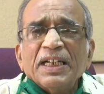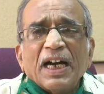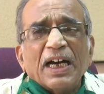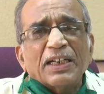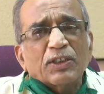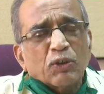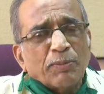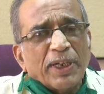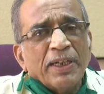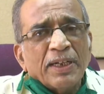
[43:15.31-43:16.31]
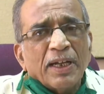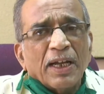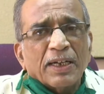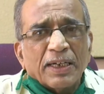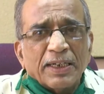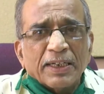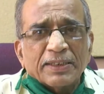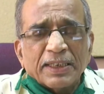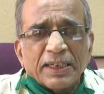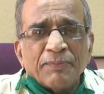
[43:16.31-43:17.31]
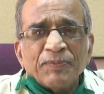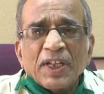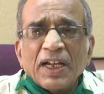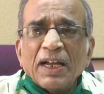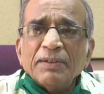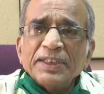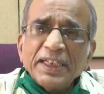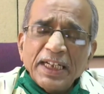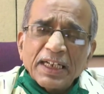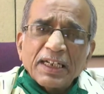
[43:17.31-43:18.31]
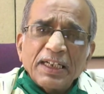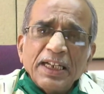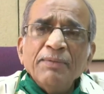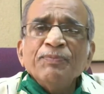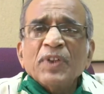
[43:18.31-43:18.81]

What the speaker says: are to be conducted yearly,